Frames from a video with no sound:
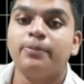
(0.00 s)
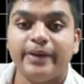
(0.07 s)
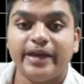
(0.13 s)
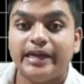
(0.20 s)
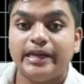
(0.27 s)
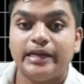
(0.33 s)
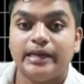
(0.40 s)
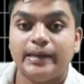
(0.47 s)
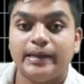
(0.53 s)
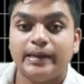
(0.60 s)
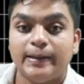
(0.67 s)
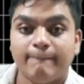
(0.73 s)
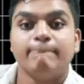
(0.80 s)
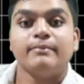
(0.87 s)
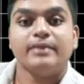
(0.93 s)
on bail.
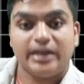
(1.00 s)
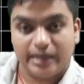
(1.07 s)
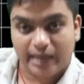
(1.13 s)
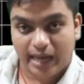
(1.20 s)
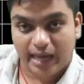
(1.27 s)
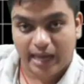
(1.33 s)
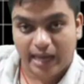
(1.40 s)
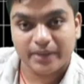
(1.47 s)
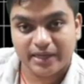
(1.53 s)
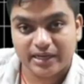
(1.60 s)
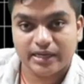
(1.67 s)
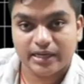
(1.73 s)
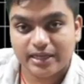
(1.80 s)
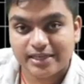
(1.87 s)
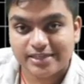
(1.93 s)
It has
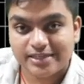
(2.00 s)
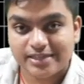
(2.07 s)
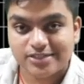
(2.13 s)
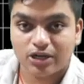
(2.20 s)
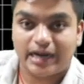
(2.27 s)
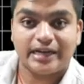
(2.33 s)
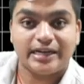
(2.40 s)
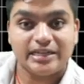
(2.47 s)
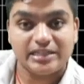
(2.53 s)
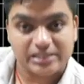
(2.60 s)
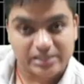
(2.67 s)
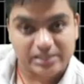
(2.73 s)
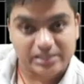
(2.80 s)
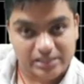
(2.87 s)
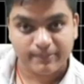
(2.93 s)
been released on
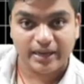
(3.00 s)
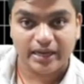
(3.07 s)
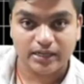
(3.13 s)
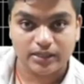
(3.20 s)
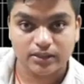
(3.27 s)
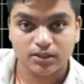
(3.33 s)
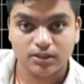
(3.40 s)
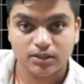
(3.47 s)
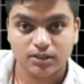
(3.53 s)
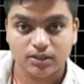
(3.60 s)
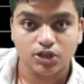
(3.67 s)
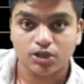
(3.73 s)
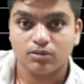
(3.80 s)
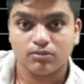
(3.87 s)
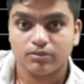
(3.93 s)
conditional bail.
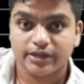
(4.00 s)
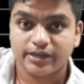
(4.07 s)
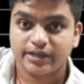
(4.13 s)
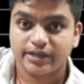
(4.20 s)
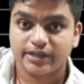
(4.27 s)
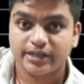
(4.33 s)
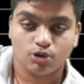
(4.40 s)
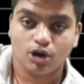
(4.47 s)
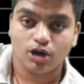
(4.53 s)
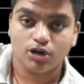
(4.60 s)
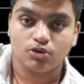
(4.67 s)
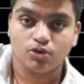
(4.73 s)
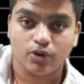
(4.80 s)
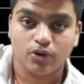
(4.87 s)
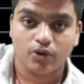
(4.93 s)
It
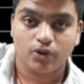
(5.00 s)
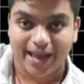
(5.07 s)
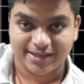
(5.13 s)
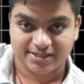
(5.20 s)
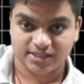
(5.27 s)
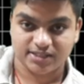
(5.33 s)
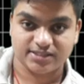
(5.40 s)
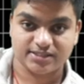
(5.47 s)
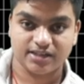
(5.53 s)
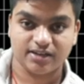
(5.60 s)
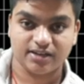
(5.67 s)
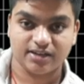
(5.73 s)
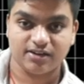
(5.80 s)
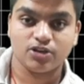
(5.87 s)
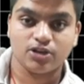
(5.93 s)
cannot go as
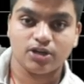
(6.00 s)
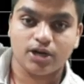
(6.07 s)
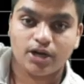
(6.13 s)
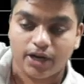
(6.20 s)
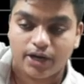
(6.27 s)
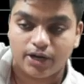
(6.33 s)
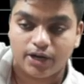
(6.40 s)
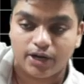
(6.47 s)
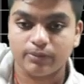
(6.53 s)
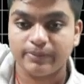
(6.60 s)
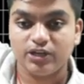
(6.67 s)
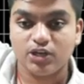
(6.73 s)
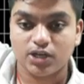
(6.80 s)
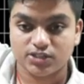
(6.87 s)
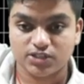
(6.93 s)
itself into
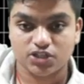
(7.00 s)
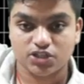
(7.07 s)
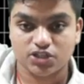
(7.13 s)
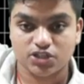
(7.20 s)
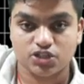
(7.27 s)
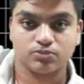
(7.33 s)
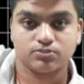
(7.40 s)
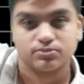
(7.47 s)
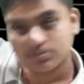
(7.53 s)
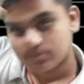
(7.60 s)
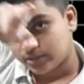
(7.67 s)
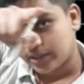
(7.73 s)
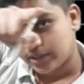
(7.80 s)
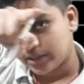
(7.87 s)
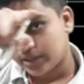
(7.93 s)
meiosis 2.
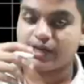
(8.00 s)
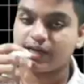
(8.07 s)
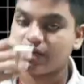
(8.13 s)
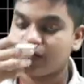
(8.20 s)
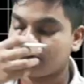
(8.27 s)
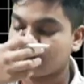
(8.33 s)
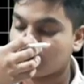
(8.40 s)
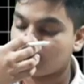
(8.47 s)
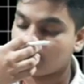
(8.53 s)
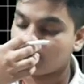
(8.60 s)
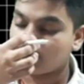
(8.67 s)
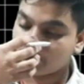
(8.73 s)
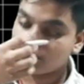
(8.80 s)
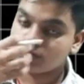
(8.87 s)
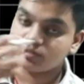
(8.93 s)
There again
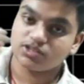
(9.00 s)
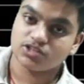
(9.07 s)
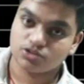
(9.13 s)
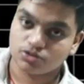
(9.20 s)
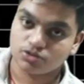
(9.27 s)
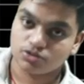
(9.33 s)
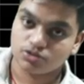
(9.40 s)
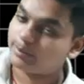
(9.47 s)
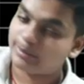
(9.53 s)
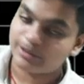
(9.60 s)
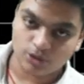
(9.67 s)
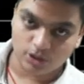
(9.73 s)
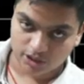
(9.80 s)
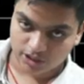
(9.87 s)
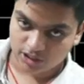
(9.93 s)
about meiosis 2 we'll
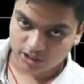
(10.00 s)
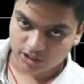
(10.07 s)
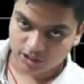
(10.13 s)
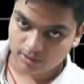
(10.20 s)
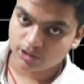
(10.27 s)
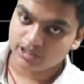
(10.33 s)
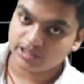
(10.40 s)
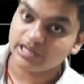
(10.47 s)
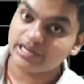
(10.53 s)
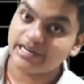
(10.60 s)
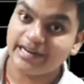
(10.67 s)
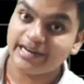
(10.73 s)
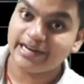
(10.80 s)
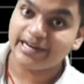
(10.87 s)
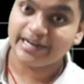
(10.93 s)
be talking about in the
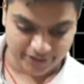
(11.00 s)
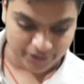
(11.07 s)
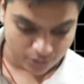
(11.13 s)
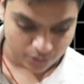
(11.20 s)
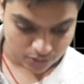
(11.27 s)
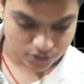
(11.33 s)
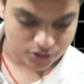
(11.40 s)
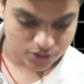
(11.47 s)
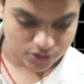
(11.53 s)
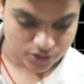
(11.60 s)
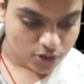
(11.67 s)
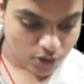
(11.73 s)
later videos,